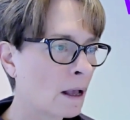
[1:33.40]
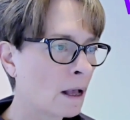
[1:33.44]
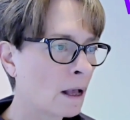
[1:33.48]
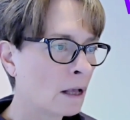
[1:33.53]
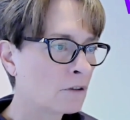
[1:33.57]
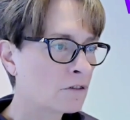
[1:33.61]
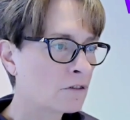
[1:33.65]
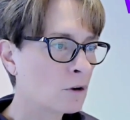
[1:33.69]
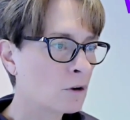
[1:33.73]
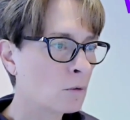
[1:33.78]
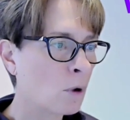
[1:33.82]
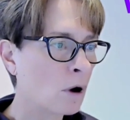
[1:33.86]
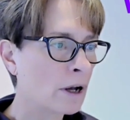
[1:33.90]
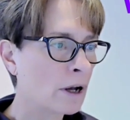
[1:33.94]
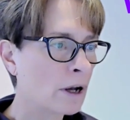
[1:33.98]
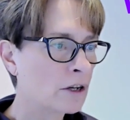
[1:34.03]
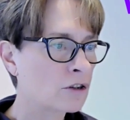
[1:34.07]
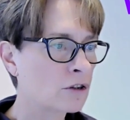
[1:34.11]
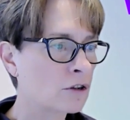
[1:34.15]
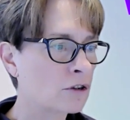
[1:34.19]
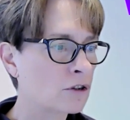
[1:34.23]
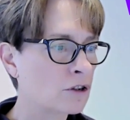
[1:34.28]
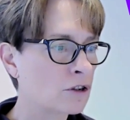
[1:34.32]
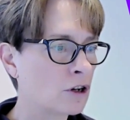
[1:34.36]
So, why
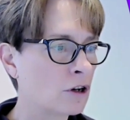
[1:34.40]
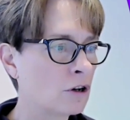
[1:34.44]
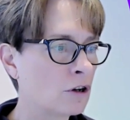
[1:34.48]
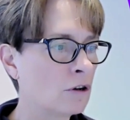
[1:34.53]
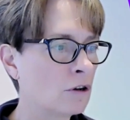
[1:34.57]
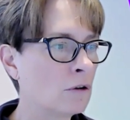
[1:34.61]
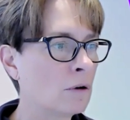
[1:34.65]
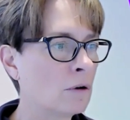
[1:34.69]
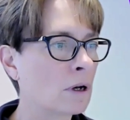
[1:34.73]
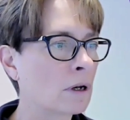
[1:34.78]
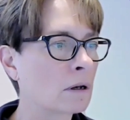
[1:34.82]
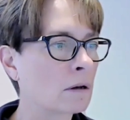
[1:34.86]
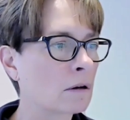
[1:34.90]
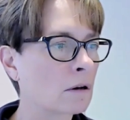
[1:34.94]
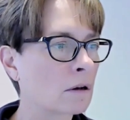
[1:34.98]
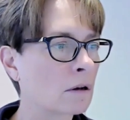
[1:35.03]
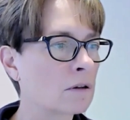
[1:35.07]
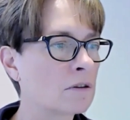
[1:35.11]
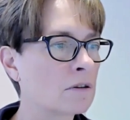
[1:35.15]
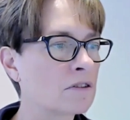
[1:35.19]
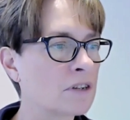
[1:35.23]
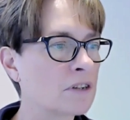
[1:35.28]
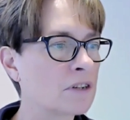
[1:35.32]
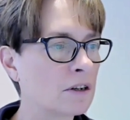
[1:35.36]
should you
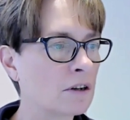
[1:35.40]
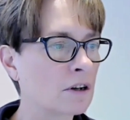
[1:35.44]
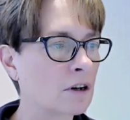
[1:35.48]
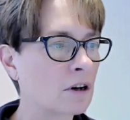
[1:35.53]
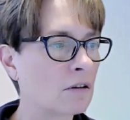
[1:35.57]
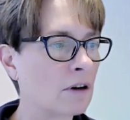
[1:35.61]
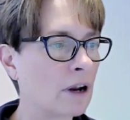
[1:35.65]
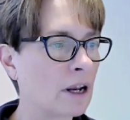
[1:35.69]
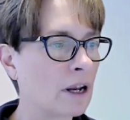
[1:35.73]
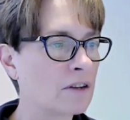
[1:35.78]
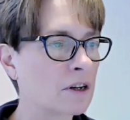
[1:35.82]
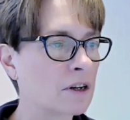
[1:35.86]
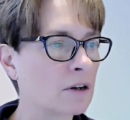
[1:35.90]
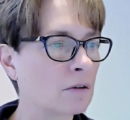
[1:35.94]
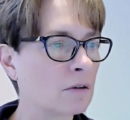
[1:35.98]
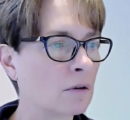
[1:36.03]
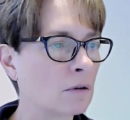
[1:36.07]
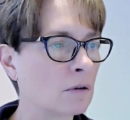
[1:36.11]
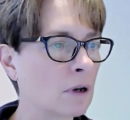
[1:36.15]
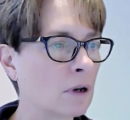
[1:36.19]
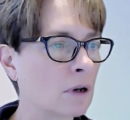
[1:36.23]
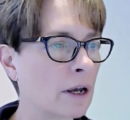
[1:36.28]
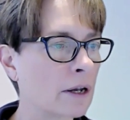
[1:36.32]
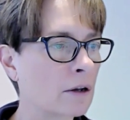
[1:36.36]
consider creating an
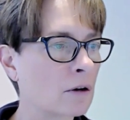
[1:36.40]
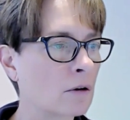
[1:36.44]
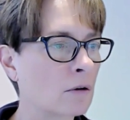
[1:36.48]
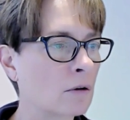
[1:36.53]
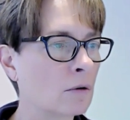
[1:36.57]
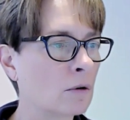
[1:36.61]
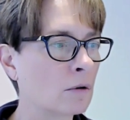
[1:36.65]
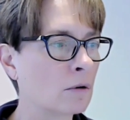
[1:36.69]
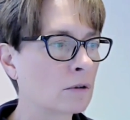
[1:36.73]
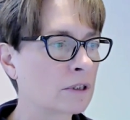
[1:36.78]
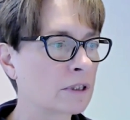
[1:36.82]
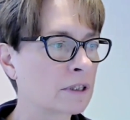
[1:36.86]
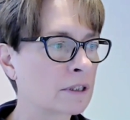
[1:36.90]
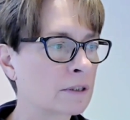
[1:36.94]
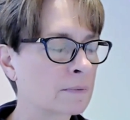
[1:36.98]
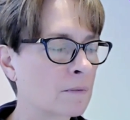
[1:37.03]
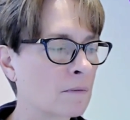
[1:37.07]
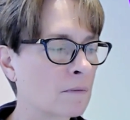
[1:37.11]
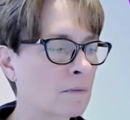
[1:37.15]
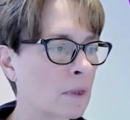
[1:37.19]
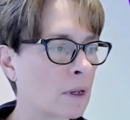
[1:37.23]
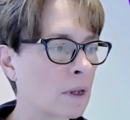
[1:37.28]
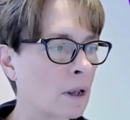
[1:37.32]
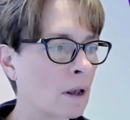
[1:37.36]
online course?
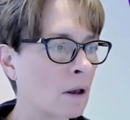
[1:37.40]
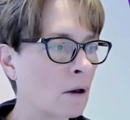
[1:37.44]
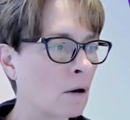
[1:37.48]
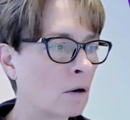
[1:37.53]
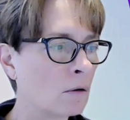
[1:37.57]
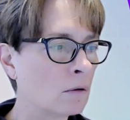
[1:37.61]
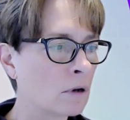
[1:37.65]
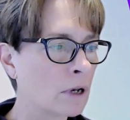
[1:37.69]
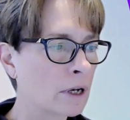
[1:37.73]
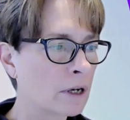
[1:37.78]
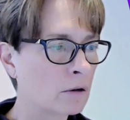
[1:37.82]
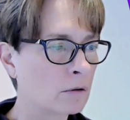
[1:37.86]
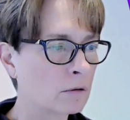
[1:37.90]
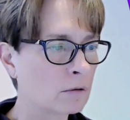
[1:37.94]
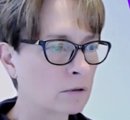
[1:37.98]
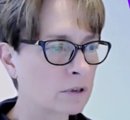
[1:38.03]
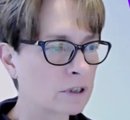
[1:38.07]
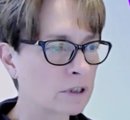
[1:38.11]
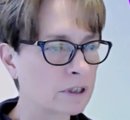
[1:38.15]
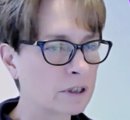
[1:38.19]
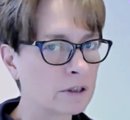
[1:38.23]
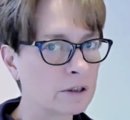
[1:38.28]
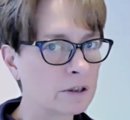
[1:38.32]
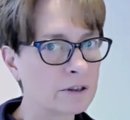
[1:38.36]
Online
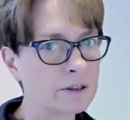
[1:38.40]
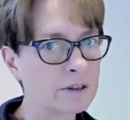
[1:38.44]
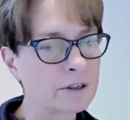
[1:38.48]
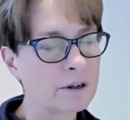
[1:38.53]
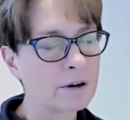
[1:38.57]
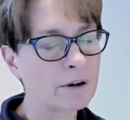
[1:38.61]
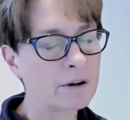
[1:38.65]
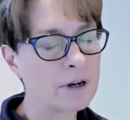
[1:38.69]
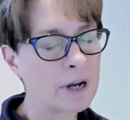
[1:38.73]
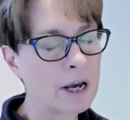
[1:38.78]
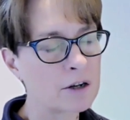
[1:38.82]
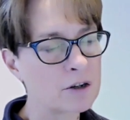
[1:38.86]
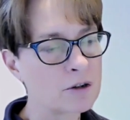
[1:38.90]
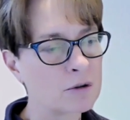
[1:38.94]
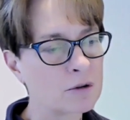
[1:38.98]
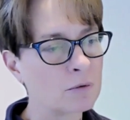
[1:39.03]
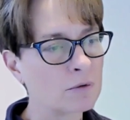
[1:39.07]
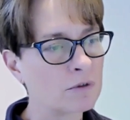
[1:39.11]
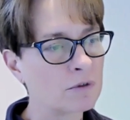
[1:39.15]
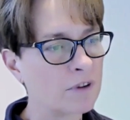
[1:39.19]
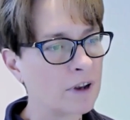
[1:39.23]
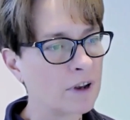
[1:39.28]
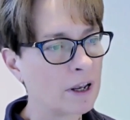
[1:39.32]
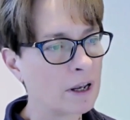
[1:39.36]
courses are a natural
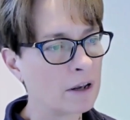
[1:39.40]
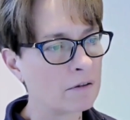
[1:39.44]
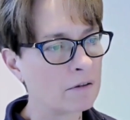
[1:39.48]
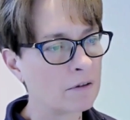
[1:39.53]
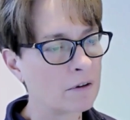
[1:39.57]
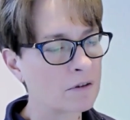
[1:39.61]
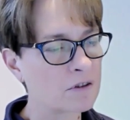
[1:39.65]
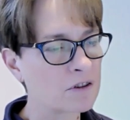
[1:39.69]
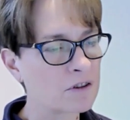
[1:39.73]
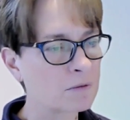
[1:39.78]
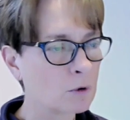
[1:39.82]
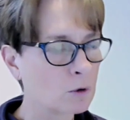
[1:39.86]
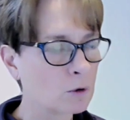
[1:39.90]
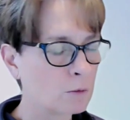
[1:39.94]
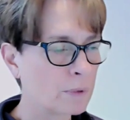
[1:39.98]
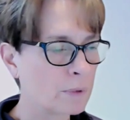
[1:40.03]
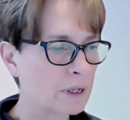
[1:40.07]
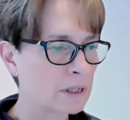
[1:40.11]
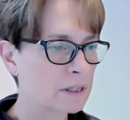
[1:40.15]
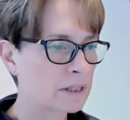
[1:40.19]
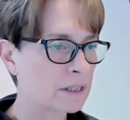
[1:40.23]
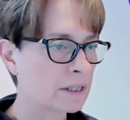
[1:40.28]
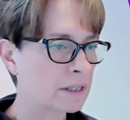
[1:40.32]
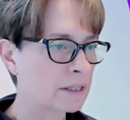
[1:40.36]
fit for small
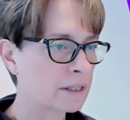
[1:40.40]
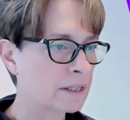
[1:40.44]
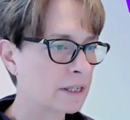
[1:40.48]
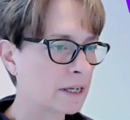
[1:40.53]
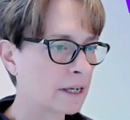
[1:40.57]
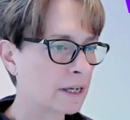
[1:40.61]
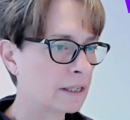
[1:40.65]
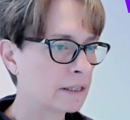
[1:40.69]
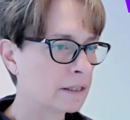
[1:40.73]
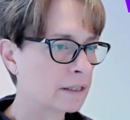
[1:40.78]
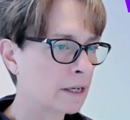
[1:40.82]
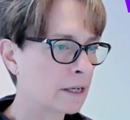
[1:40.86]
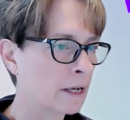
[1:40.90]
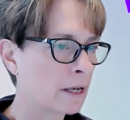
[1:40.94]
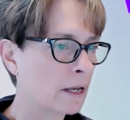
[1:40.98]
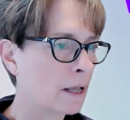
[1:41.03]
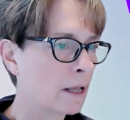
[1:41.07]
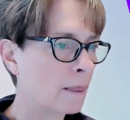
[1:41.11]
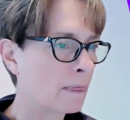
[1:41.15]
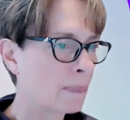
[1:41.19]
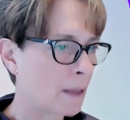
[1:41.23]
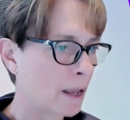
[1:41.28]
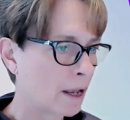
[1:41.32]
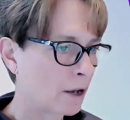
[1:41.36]
businesses,
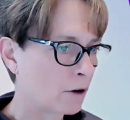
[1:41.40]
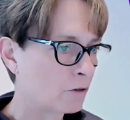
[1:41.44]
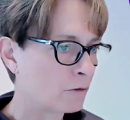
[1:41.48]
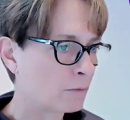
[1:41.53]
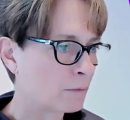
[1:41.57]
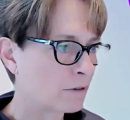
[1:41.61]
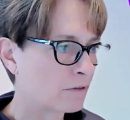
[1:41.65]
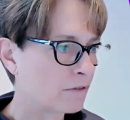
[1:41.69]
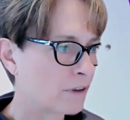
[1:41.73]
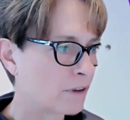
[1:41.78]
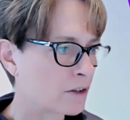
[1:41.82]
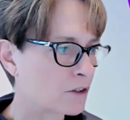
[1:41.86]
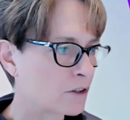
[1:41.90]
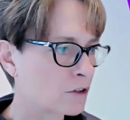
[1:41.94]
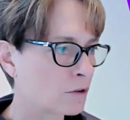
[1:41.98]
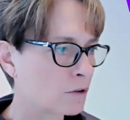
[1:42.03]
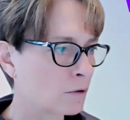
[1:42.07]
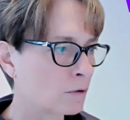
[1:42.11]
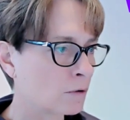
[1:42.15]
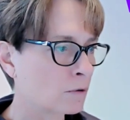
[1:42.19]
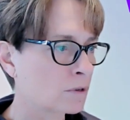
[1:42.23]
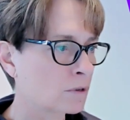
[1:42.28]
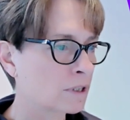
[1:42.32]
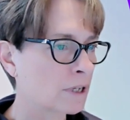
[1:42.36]
health
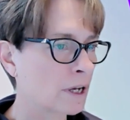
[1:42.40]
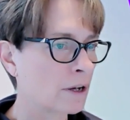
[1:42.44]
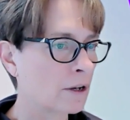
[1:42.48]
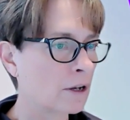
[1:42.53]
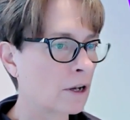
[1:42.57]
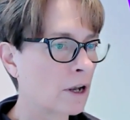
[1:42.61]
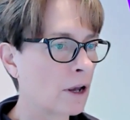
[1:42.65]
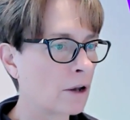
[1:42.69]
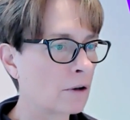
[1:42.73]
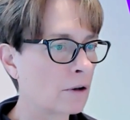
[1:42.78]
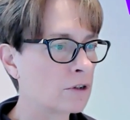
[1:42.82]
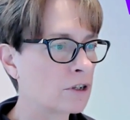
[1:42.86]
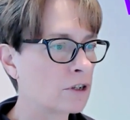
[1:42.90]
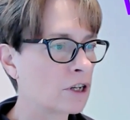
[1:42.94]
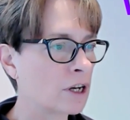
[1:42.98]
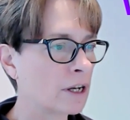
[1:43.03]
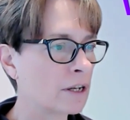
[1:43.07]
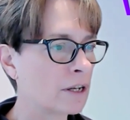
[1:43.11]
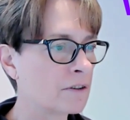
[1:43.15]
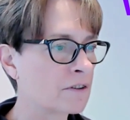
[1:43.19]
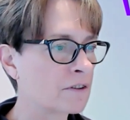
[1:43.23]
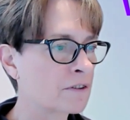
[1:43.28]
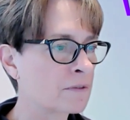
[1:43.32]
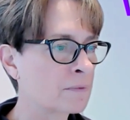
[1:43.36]
professionals, and
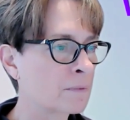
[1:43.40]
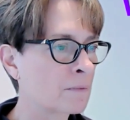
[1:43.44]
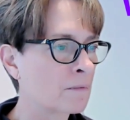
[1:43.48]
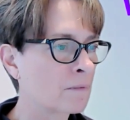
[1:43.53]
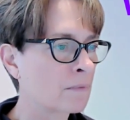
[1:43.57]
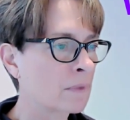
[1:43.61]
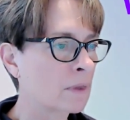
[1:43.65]
coaches.